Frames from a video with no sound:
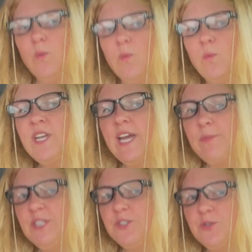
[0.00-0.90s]
When you're
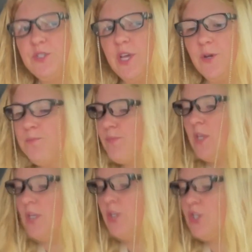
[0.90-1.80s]
happy to do so,
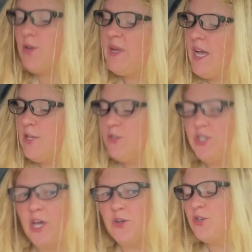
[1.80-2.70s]
show me how you
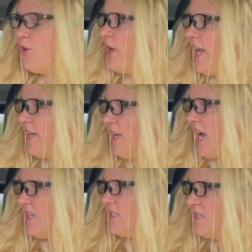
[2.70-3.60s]
turn on your
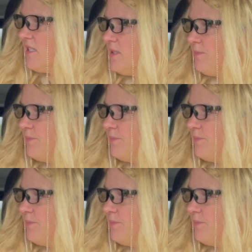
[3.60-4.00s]
headlights.